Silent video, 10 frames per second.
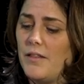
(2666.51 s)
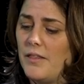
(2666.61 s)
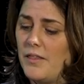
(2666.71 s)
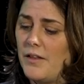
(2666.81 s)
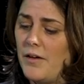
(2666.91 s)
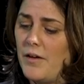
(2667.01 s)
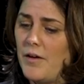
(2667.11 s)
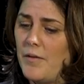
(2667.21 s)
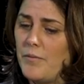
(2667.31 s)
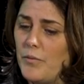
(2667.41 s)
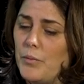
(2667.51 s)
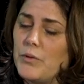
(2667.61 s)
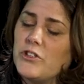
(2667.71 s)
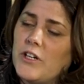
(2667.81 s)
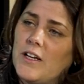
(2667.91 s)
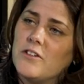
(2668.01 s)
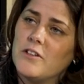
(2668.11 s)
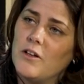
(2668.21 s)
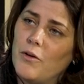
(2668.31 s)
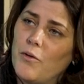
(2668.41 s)
the when we changed
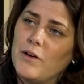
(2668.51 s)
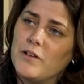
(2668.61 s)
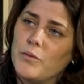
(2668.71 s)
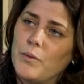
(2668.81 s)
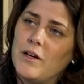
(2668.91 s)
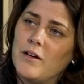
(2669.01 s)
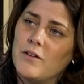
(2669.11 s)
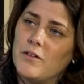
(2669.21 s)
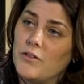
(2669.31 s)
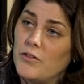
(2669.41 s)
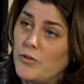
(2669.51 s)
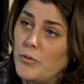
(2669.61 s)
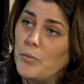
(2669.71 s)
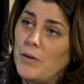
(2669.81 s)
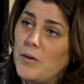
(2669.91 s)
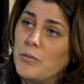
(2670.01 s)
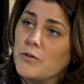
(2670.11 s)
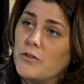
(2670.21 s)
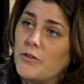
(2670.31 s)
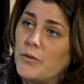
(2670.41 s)
the law in Sweden to be able
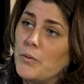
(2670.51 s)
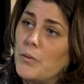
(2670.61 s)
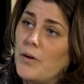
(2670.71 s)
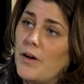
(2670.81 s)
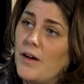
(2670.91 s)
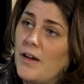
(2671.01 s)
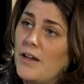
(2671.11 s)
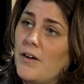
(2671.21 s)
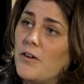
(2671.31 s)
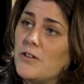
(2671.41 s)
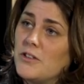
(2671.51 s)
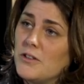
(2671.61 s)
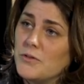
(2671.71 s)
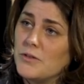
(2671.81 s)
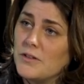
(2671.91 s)
to uh, hit our children.